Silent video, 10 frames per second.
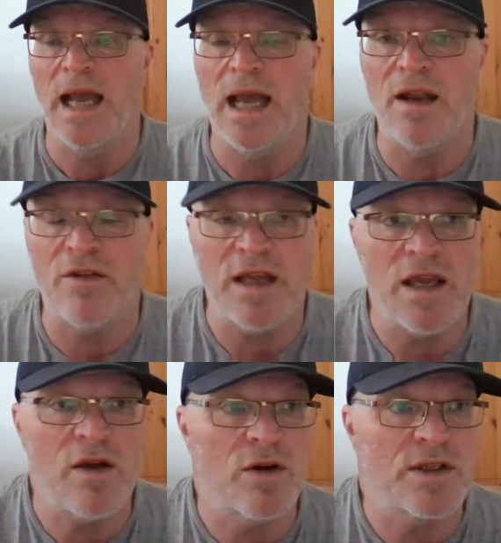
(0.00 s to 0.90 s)
And I think
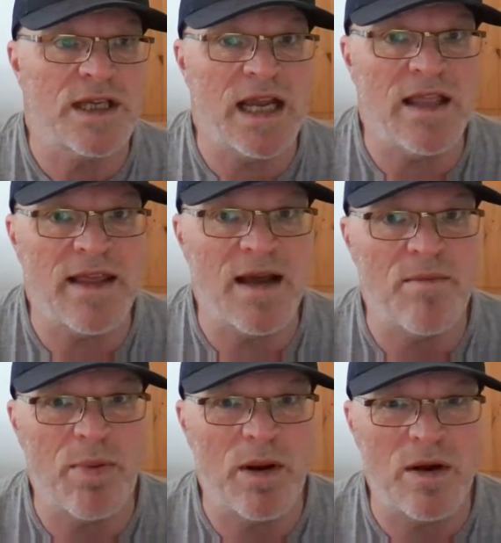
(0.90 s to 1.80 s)
you've got to take
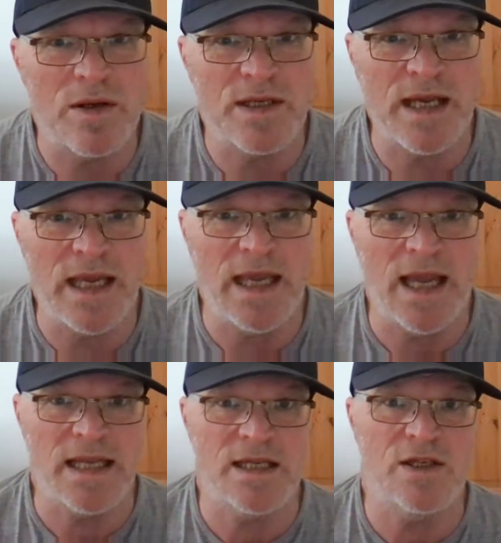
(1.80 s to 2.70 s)
that blasé
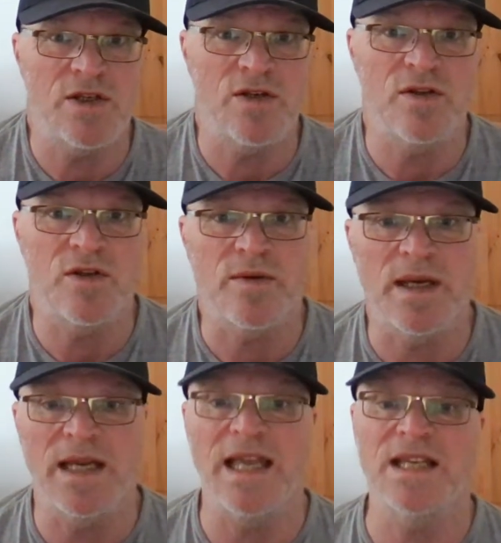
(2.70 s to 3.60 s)
attitude to
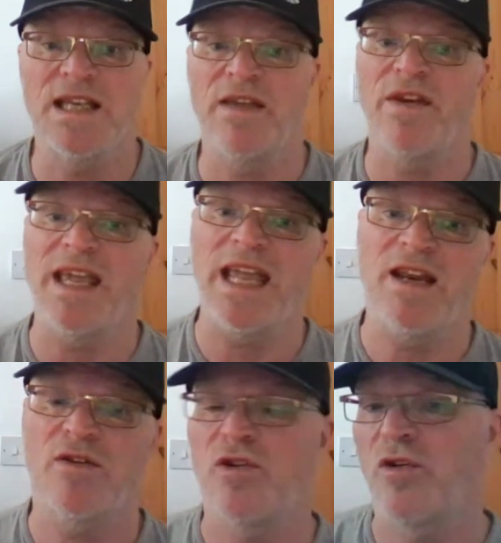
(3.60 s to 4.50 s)
it. It's either
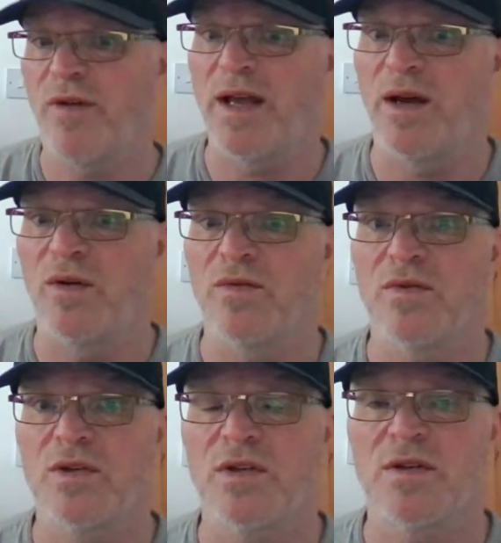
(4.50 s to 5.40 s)
in or you're out.